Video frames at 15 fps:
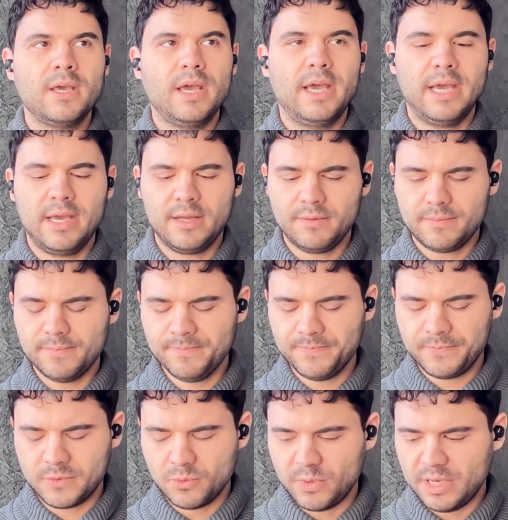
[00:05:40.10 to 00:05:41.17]
And
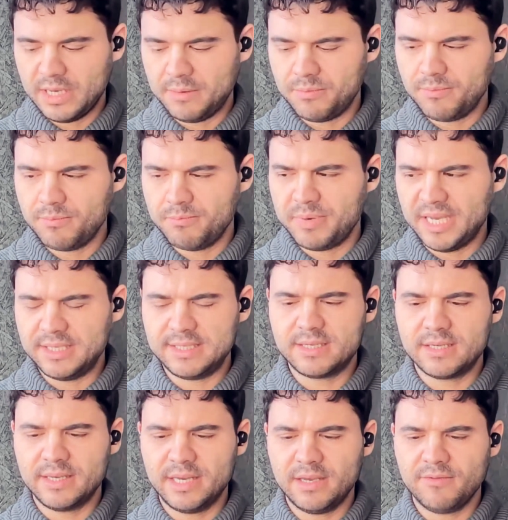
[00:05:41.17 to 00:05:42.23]
we
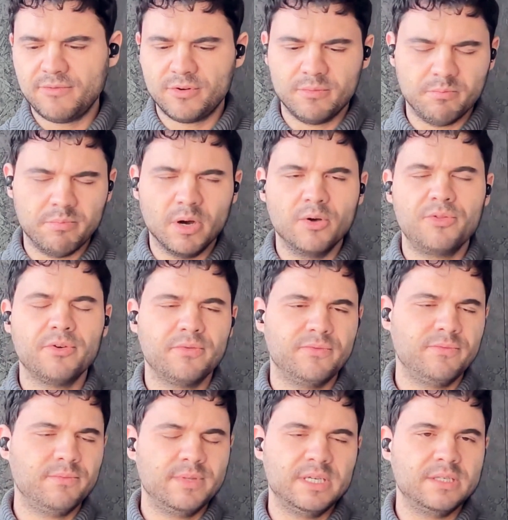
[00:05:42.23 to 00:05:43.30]
basically, for both
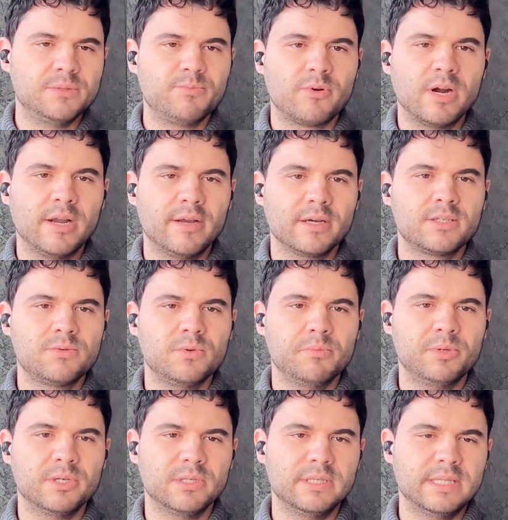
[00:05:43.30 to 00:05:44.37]
of these products, we
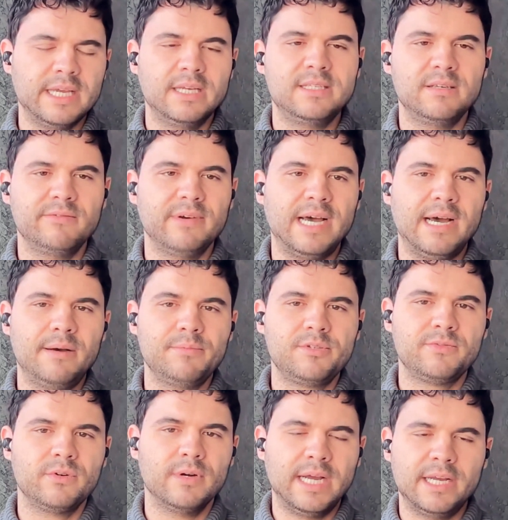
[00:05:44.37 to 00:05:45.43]
build native
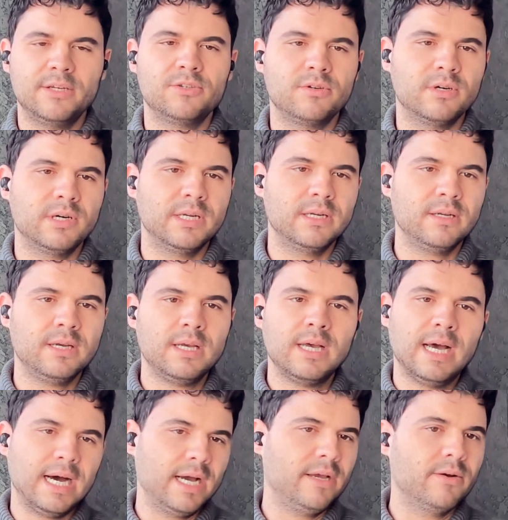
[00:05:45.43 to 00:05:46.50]
apps for Android,
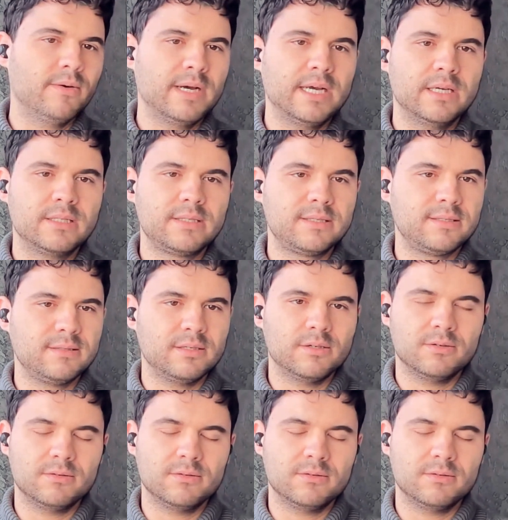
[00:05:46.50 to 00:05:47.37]
iOS,